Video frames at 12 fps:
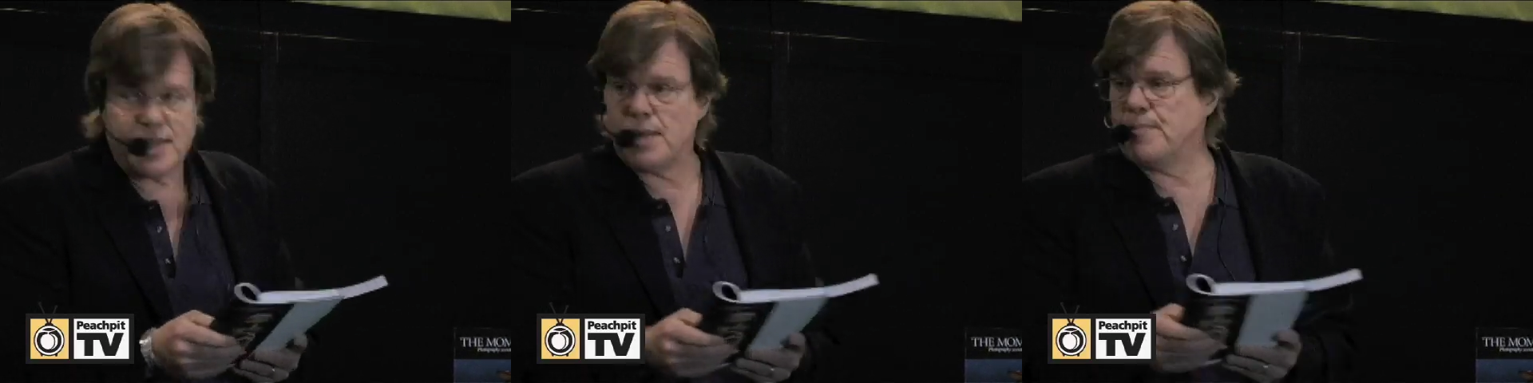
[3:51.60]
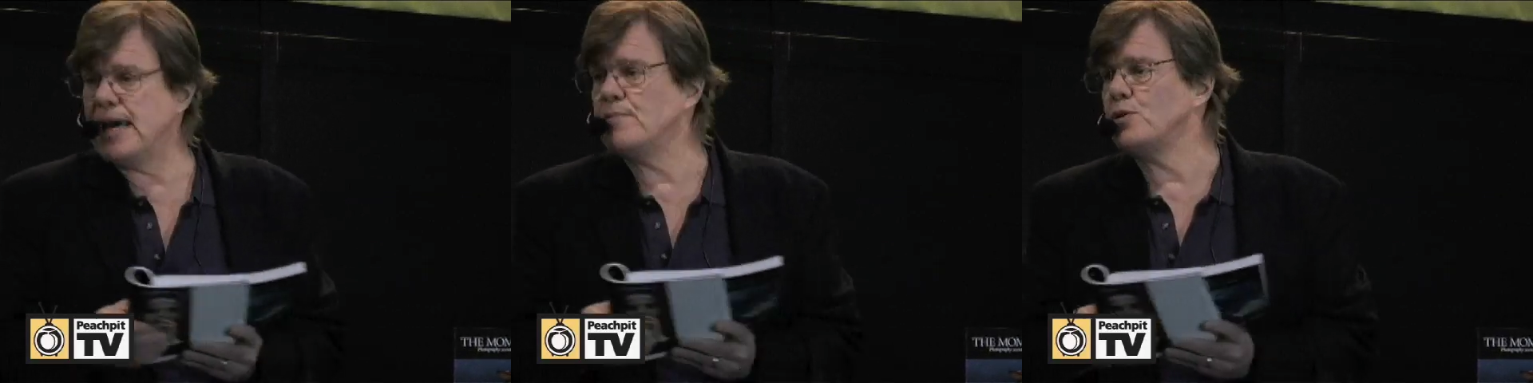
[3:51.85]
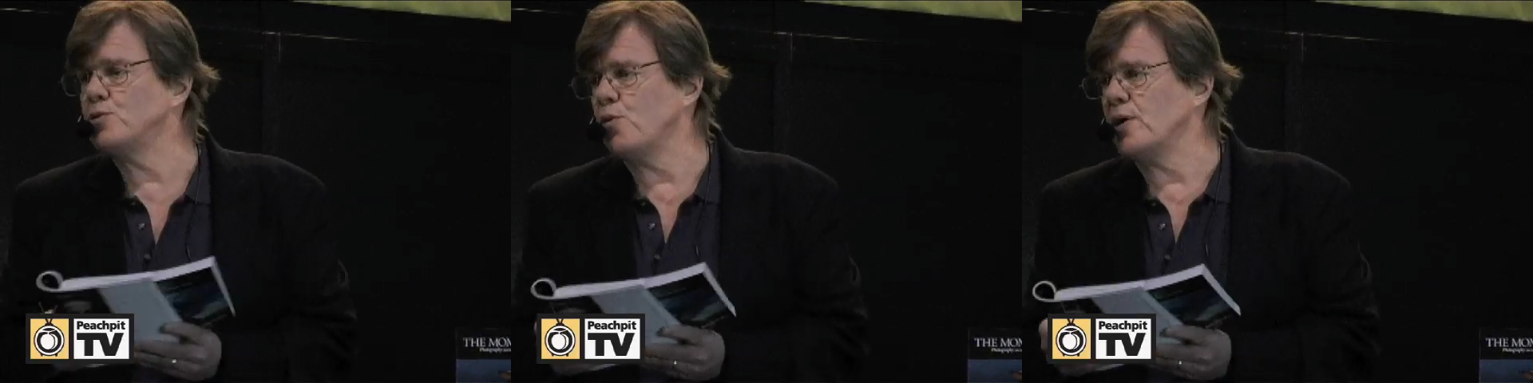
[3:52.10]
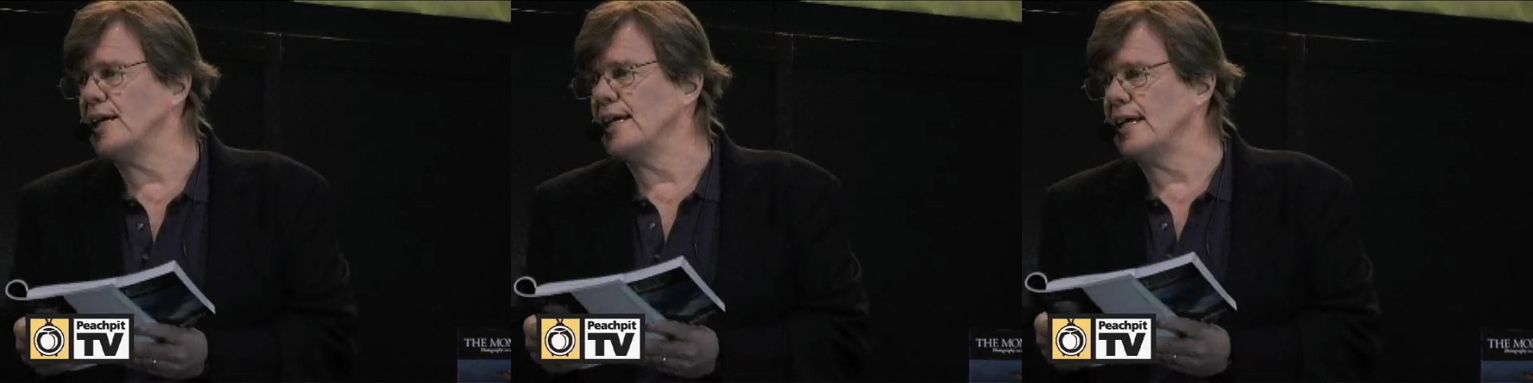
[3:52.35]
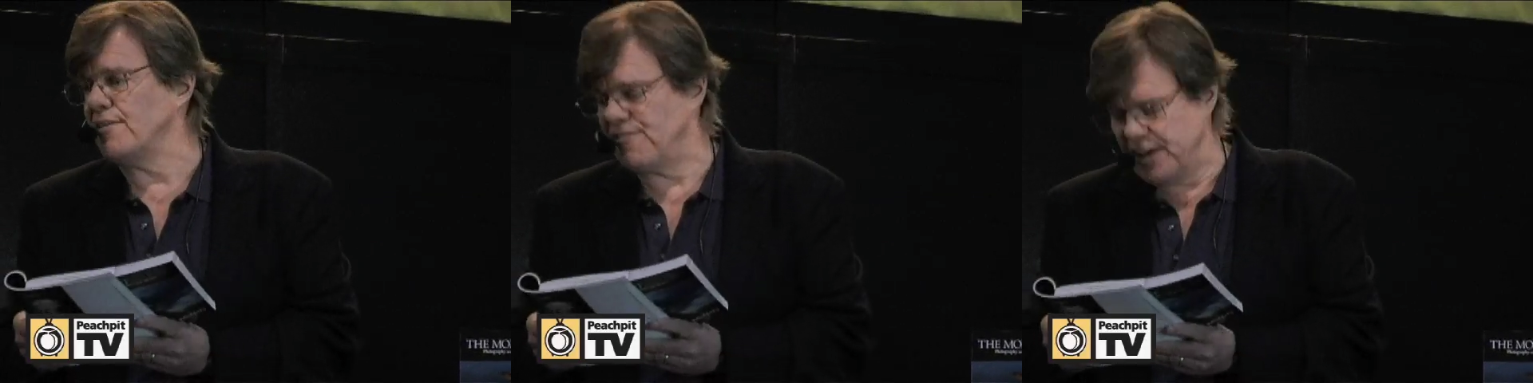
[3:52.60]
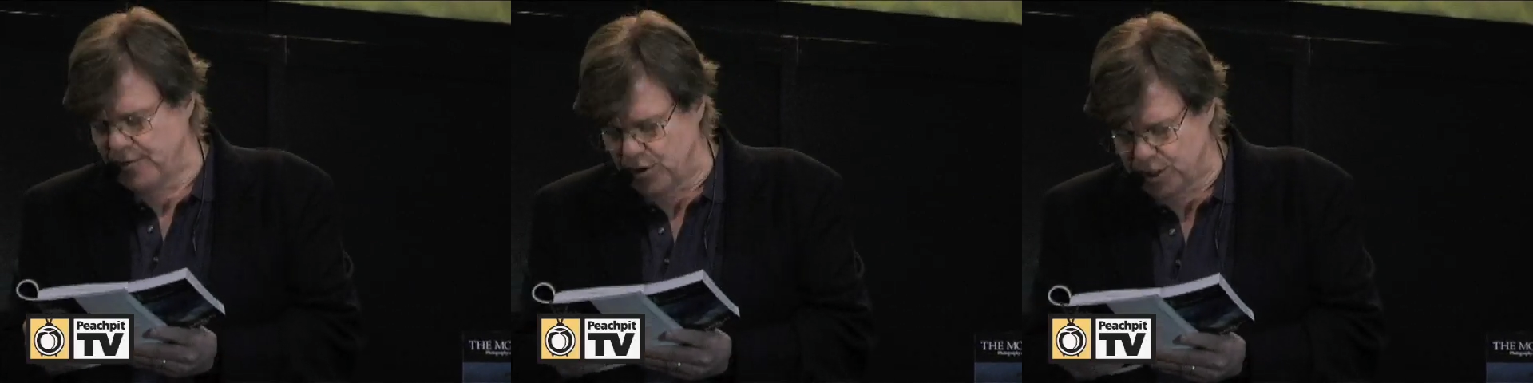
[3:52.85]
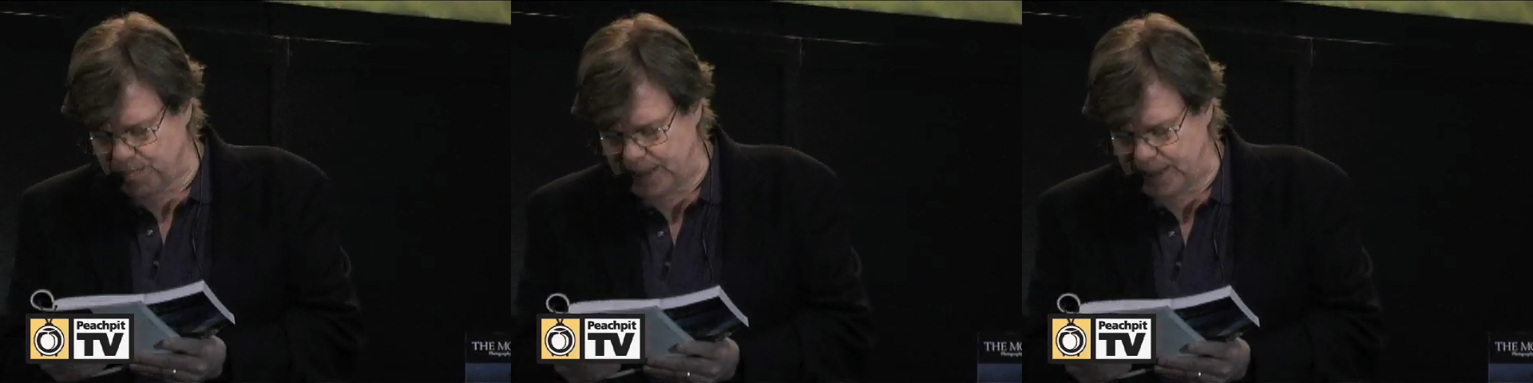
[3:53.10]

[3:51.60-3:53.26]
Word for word: The man was working at a feverish